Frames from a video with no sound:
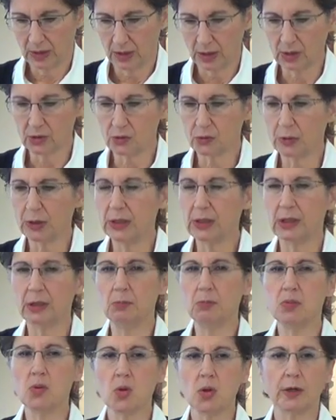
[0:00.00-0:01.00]
It's really
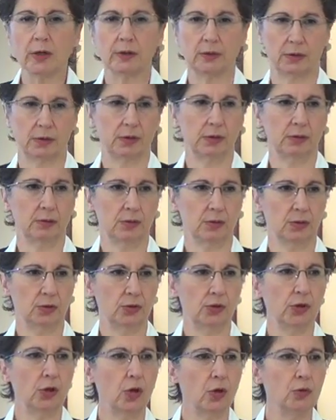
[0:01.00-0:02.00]
important
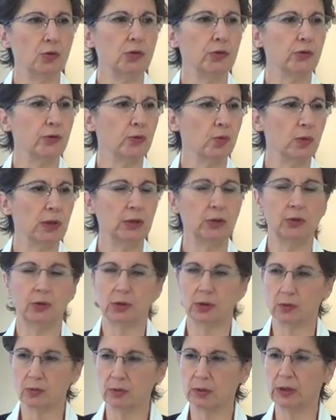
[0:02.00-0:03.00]
to go to the one who
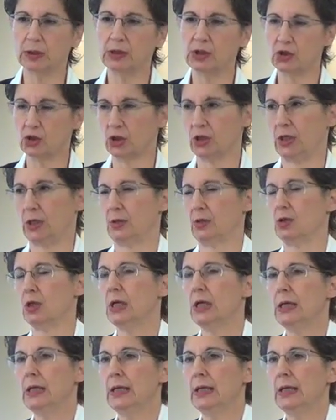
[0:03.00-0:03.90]
can really change.